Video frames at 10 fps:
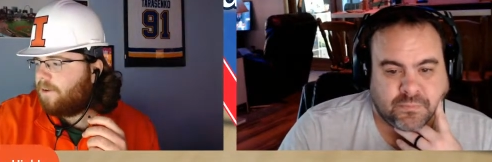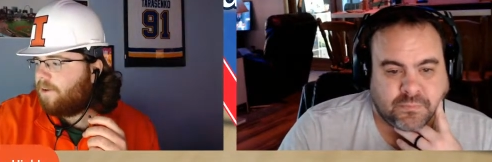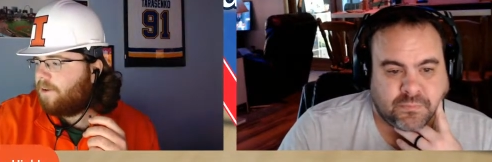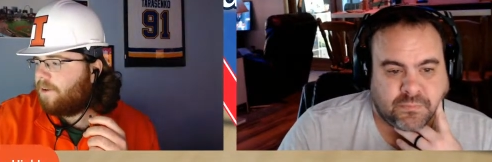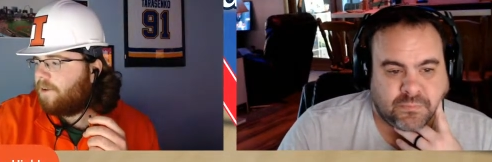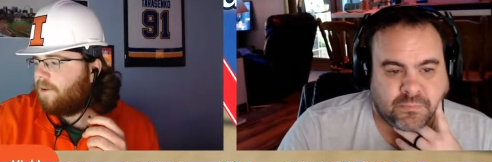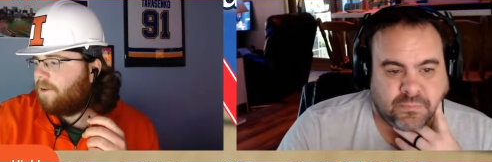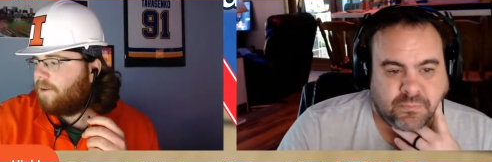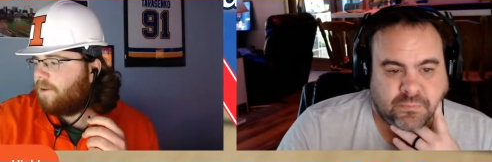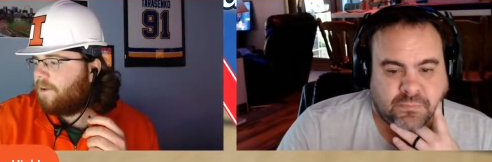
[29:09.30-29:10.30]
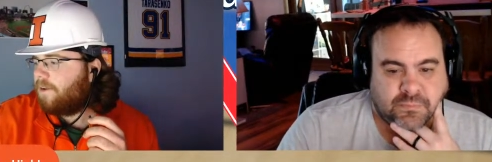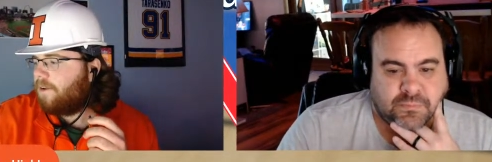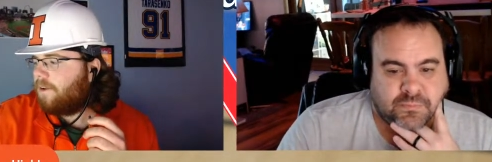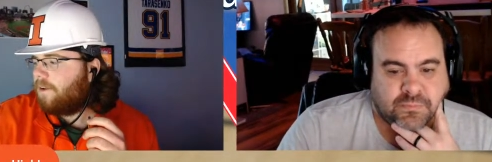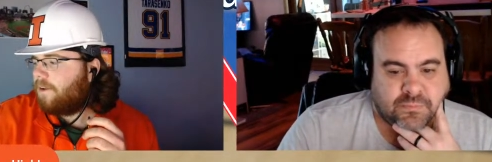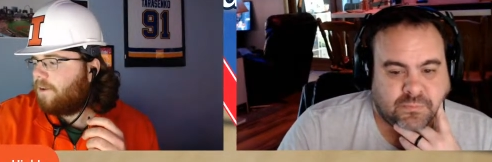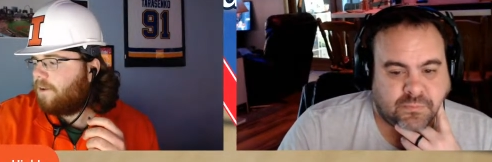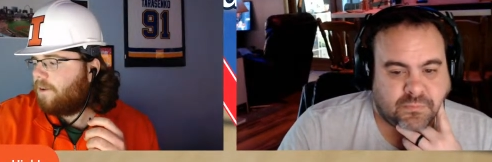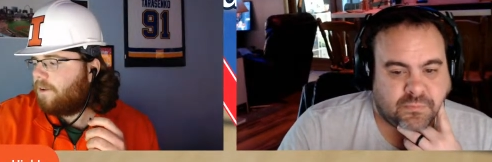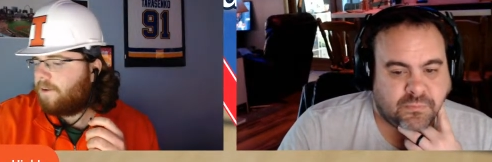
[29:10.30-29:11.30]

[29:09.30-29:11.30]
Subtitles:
Nothing is said.